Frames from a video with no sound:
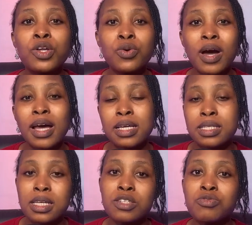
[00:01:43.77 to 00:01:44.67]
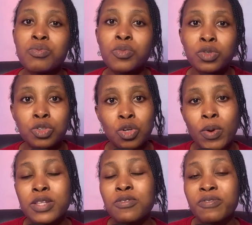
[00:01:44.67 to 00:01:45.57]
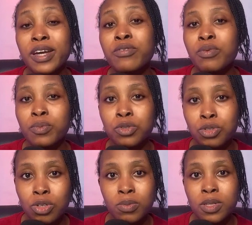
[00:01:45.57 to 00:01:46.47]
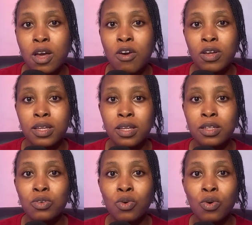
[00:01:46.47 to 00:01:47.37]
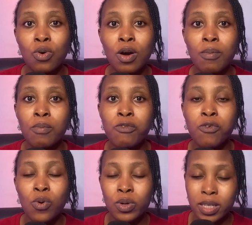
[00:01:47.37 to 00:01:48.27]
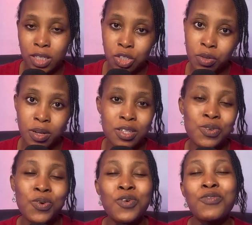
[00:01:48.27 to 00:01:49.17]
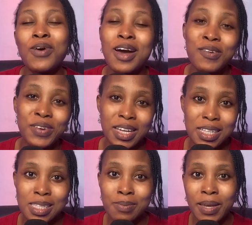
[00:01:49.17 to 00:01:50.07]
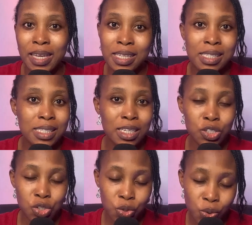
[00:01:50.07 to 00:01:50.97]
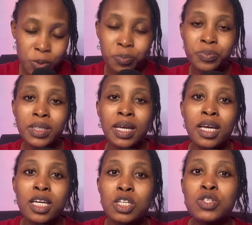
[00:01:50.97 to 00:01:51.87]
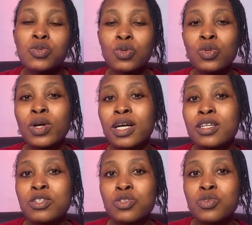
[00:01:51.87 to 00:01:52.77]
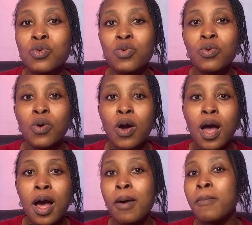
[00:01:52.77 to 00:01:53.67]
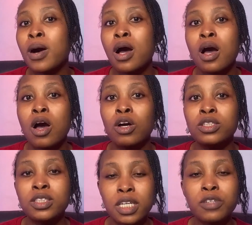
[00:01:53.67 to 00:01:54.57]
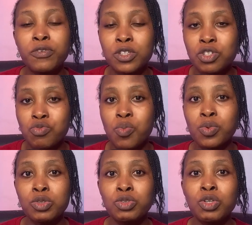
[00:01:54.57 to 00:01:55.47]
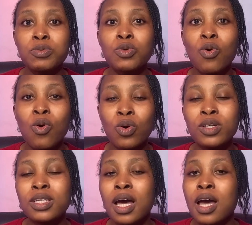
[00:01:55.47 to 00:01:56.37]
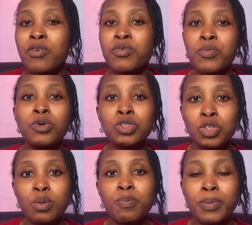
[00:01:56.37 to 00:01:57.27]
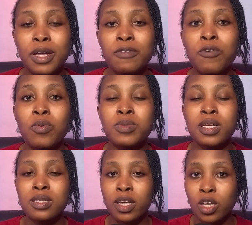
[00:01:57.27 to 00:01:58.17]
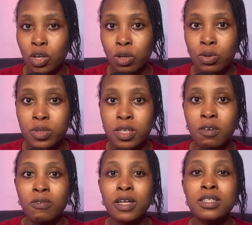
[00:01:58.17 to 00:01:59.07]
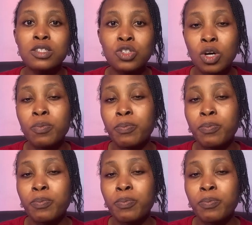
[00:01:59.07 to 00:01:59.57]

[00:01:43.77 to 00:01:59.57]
access remote job, way to find remote jobs for Nigerians or for Africans by extension, is to search for these remote jobs on remote job platforms that are inclusive, that job